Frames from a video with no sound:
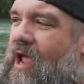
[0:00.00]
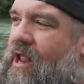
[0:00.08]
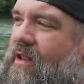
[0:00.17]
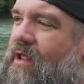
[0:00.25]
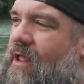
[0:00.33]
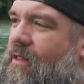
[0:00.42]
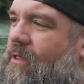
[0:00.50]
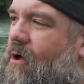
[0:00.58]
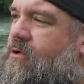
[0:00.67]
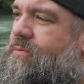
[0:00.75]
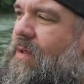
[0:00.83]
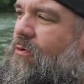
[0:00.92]
And
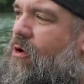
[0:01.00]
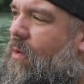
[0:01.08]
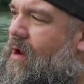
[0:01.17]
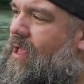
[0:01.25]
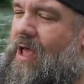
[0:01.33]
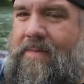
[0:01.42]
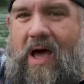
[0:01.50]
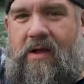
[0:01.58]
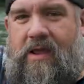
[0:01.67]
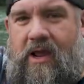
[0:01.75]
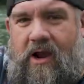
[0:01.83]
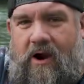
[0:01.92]
those people who want to come out
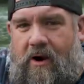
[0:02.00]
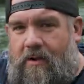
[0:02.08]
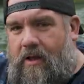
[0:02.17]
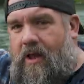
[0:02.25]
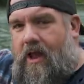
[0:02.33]
here